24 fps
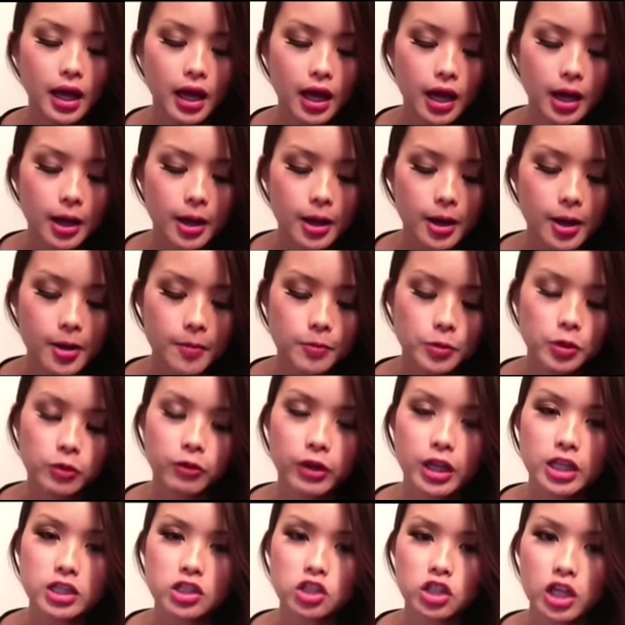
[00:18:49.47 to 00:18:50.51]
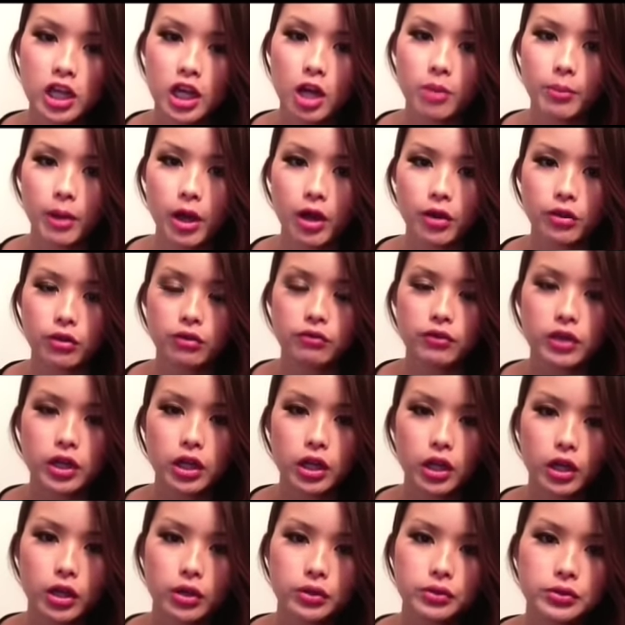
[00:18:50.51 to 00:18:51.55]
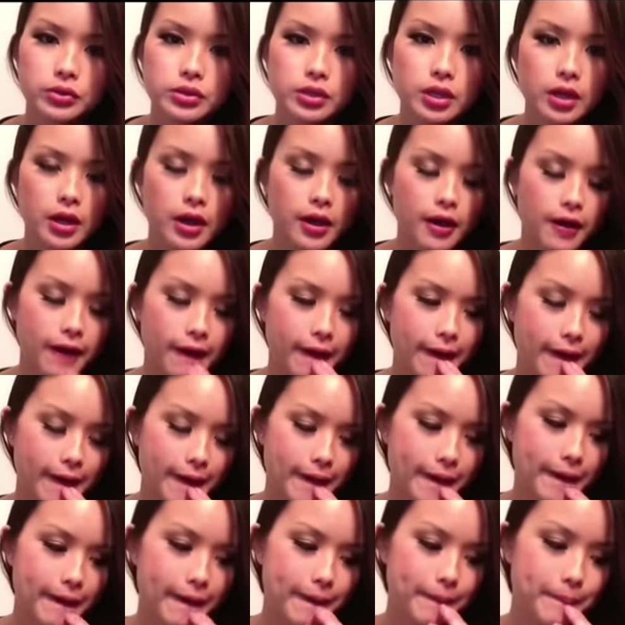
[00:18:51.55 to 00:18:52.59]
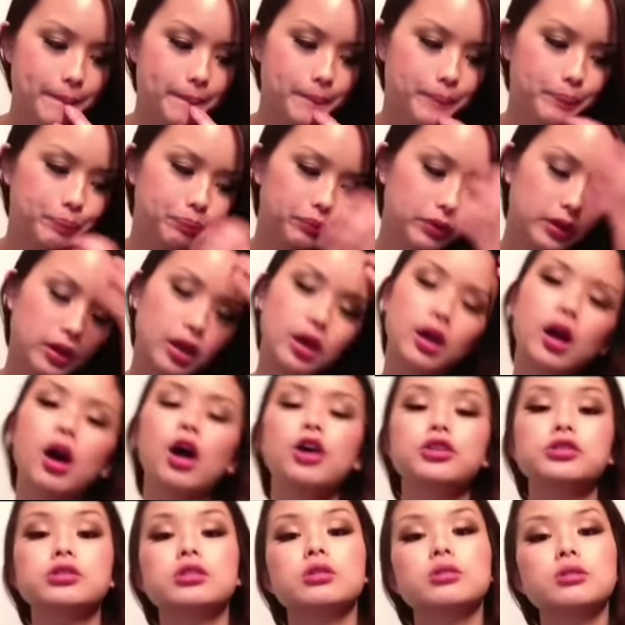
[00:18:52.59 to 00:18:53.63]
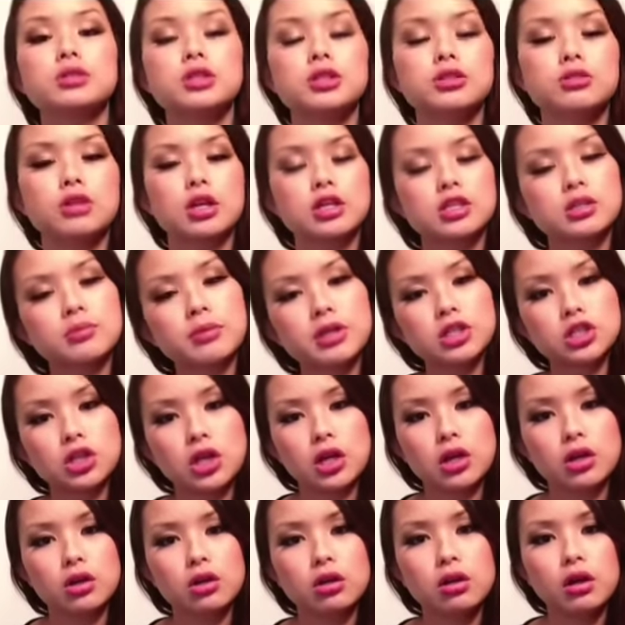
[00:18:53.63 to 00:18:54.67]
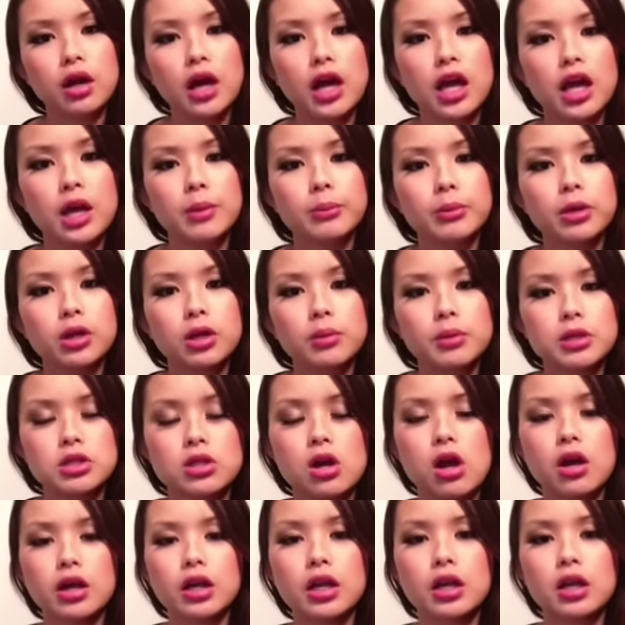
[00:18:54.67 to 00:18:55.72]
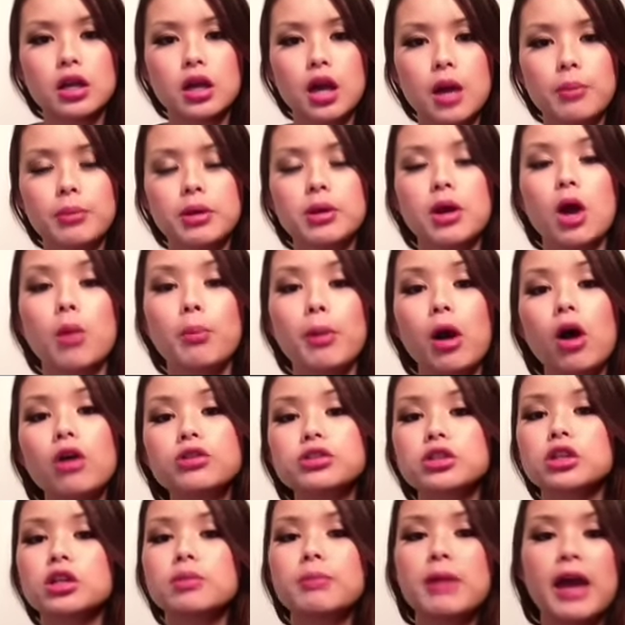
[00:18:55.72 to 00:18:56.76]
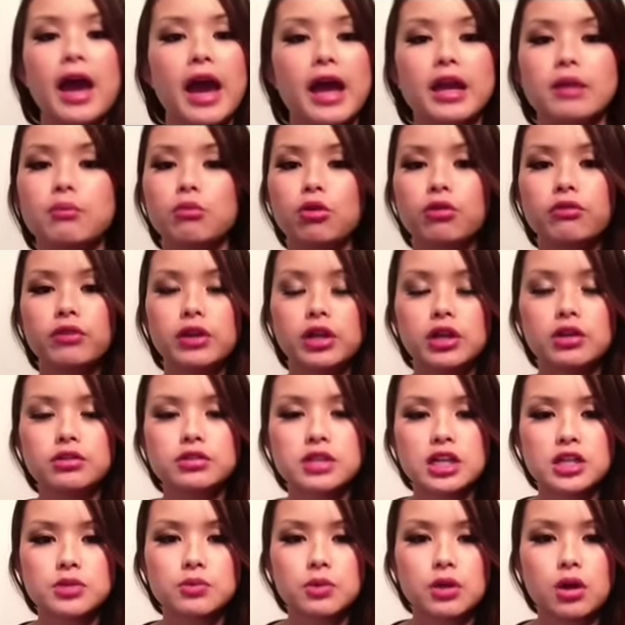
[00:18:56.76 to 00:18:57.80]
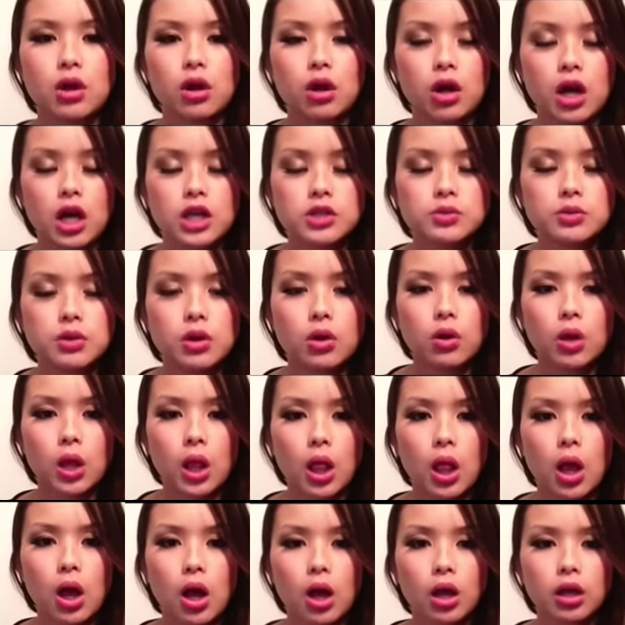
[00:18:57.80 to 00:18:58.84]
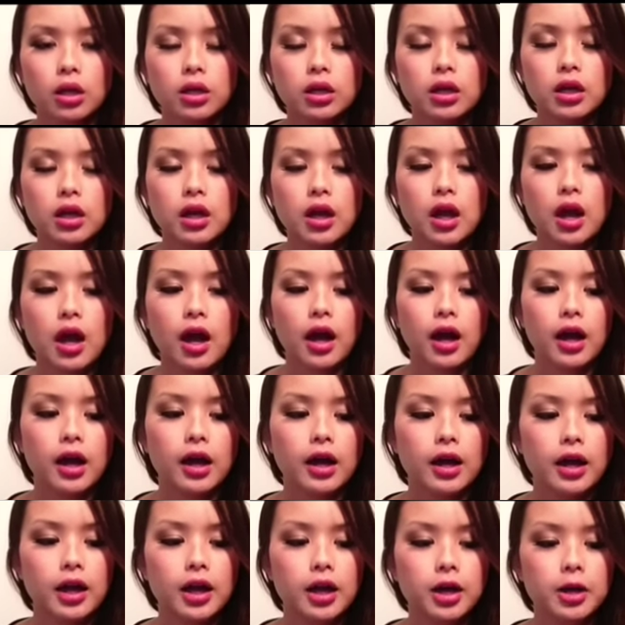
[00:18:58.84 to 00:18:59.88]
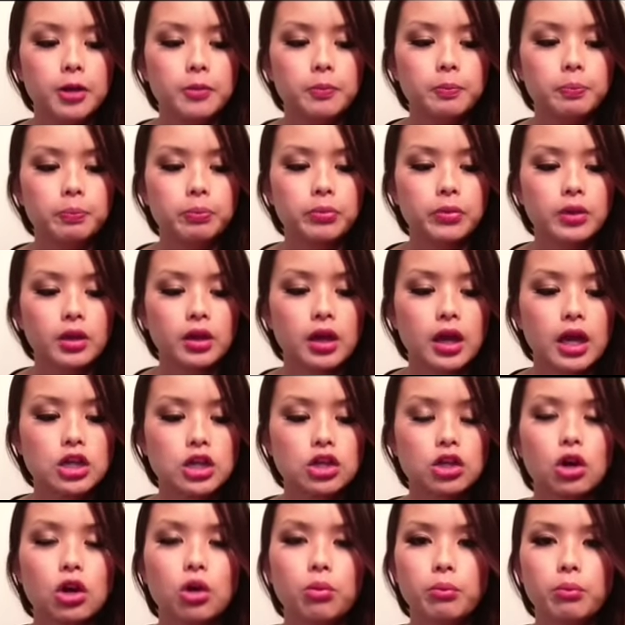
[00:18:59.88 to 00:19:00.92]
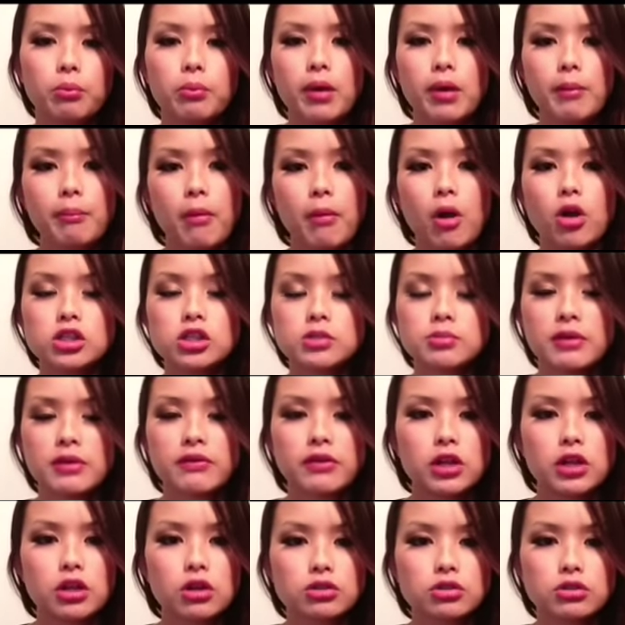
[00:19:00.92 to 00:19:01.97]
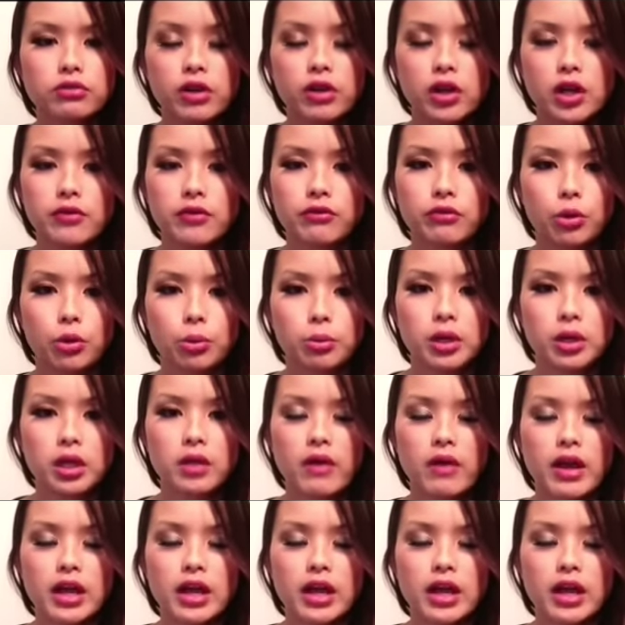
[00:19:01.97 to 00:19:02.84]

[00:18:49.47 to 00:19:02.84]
Um, don't forget to check out my other videos. Um, also, subscribe to my channel. I am gonna be talking. I'm gonna. I'm also gonna be adding more videos as we go as we go along. Um, and you know, most of my videos are very informative.